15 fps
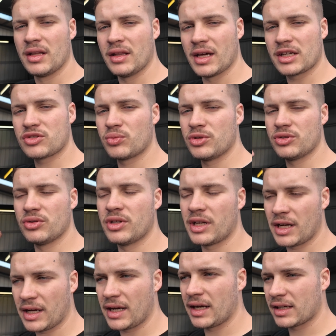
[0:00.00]
Next, we do need
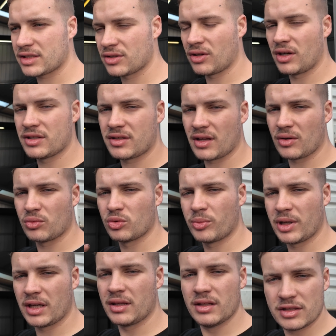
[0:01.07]
our hex lights that will
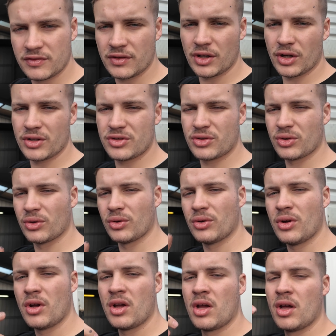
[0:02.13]
be in this video
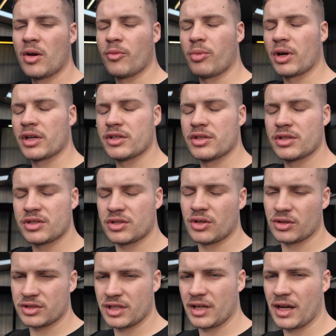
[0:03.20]
too, but it's just
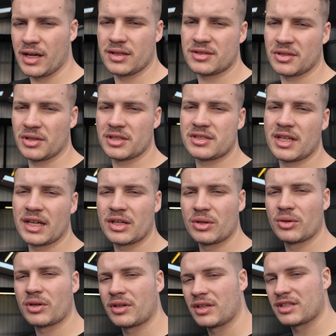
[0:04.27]
not today. So let's take a
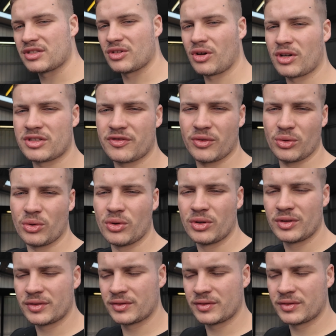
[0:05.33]
look at this nice floor.